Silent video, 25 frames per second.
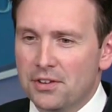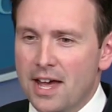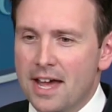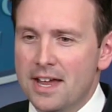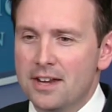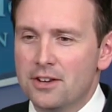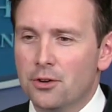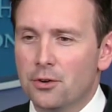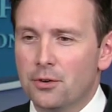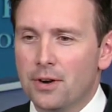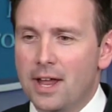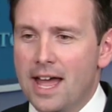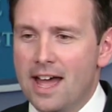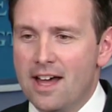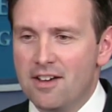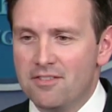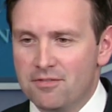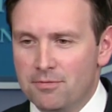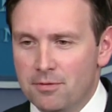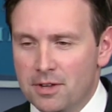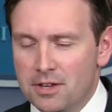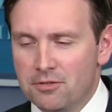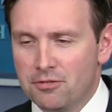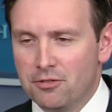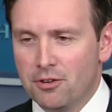I don't
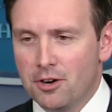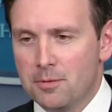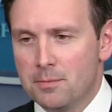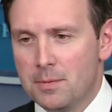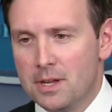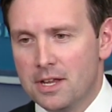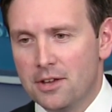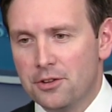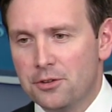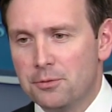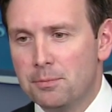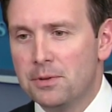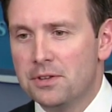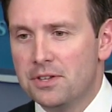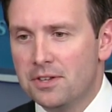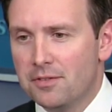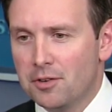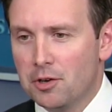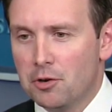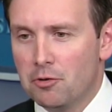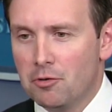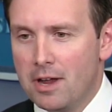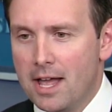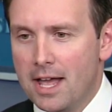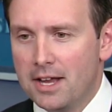have in front of me a
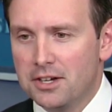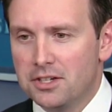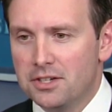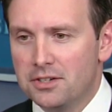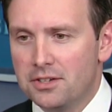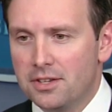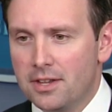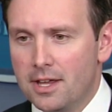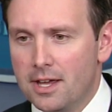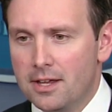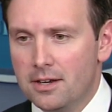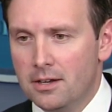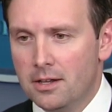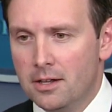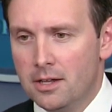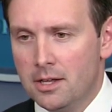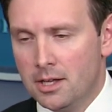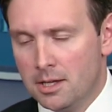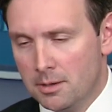specific reaction to that,